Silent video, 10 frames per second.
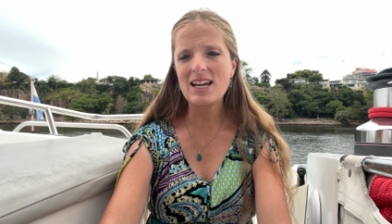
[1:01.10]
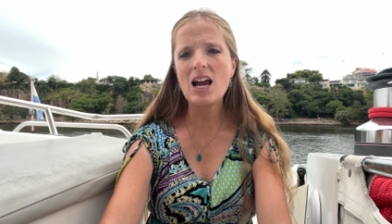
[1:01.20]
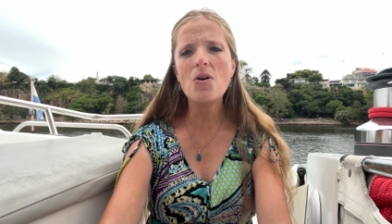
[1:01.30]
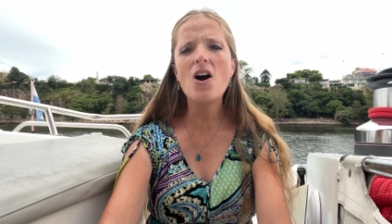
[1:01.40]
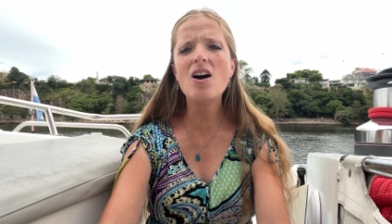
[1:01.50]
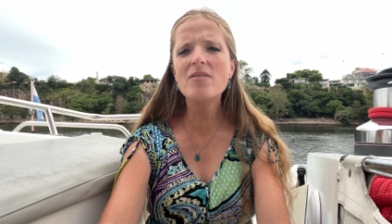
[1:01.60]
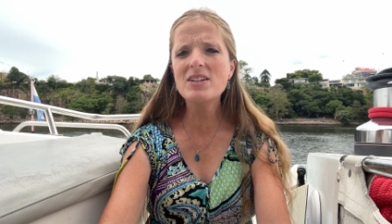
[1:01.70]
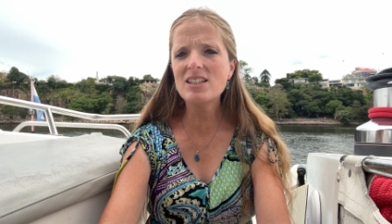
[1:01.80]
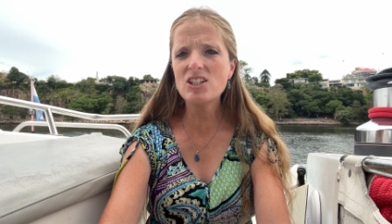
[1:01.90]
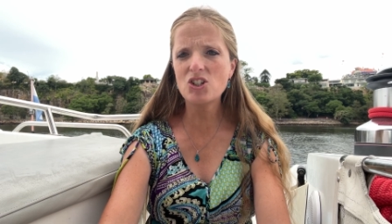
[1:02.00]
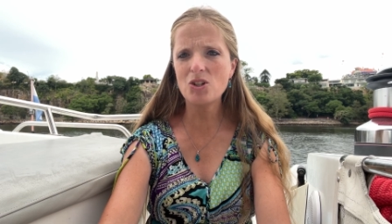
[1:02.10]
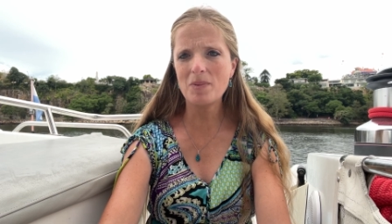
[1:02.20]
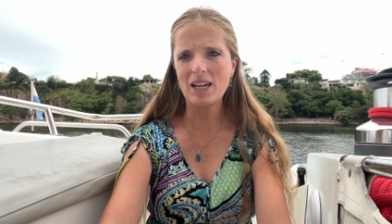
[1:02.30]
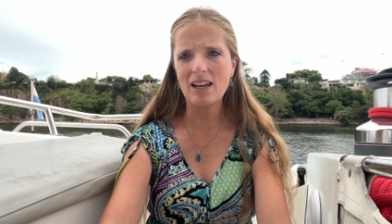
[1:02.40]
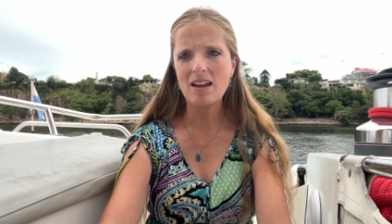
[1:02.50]
and how obvious it should
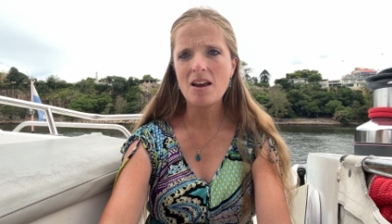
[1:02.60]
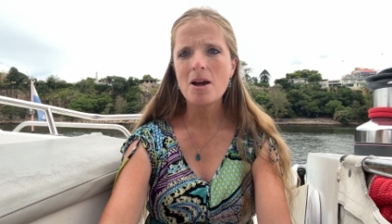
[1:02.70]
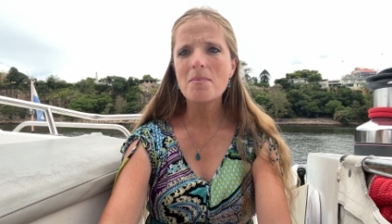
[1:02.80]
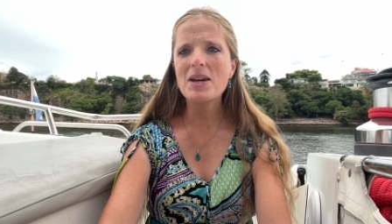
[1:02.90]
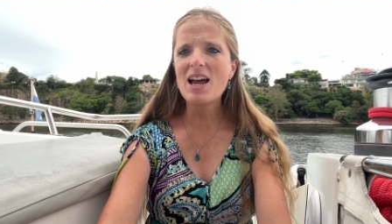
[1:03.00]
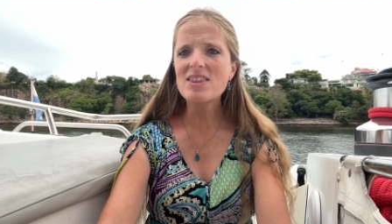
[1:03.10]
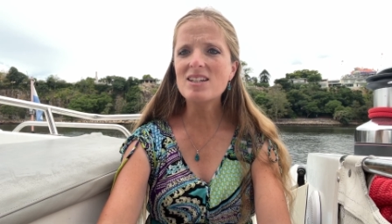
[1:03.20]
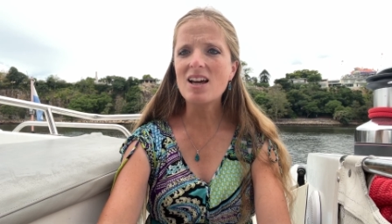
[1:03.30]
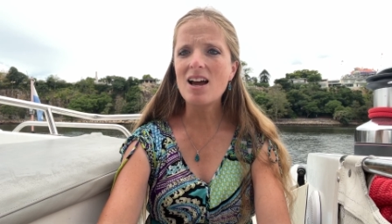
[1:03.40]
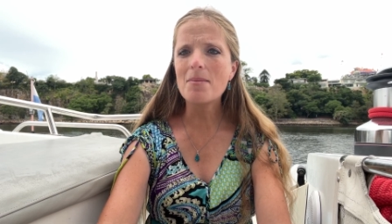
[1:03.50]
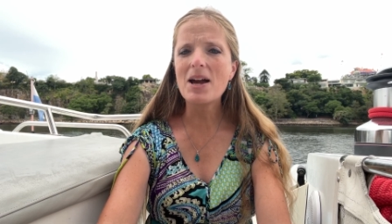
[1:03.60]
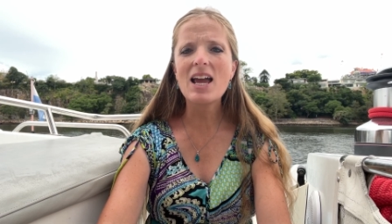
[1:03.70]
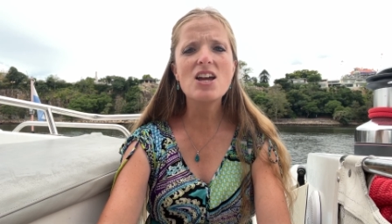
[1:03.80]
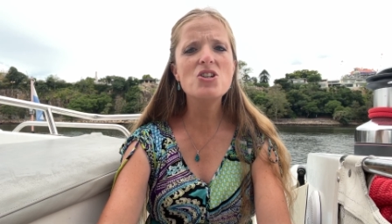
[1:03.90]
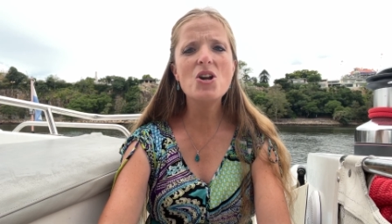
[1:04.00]
be, but at the time I
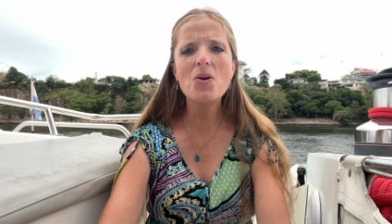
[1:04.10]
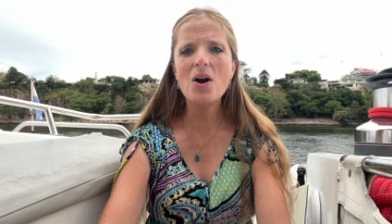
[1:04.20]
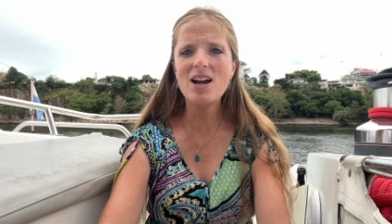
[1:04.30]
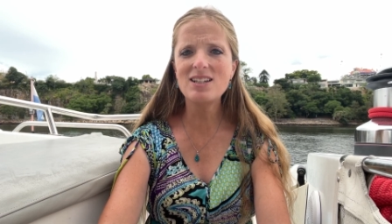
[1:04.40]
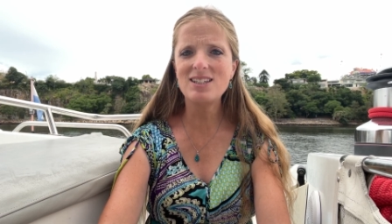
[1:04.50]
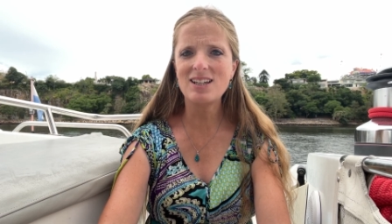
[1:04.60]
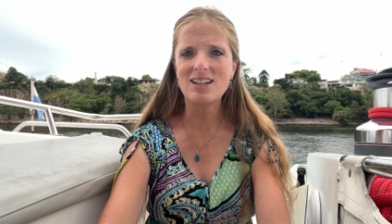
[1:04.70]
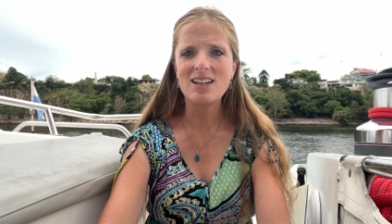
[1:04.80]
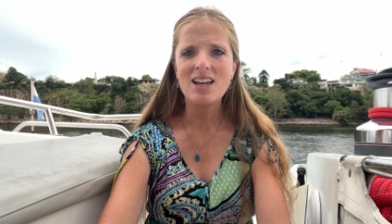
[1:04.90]
had no idea